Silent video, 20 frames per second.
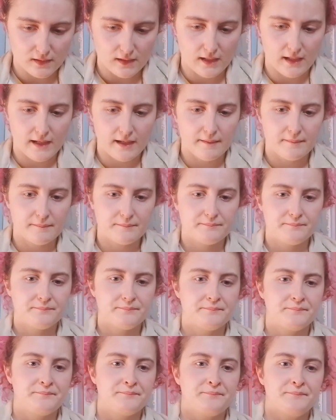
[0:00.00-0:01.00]
Yeah.
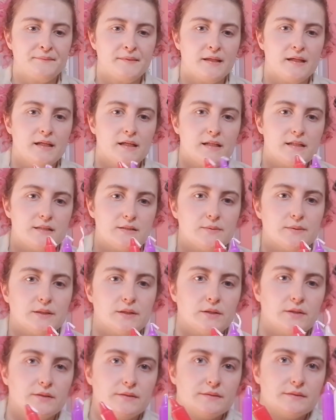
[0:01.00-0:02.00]
So we
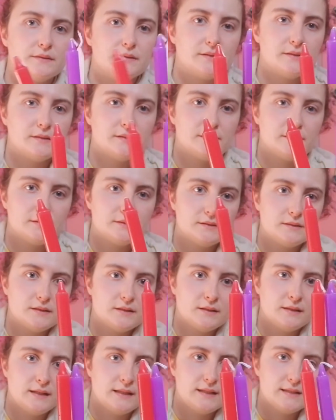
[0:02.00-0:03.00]
got
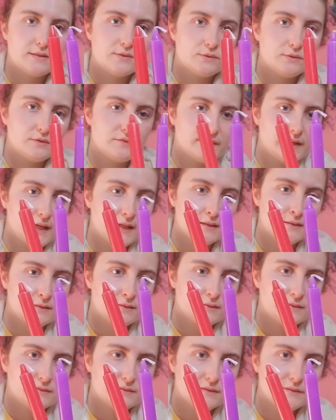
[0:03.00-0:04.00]
these sort of
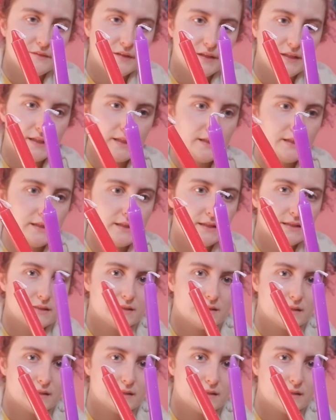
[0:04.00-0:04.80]
candles, very good.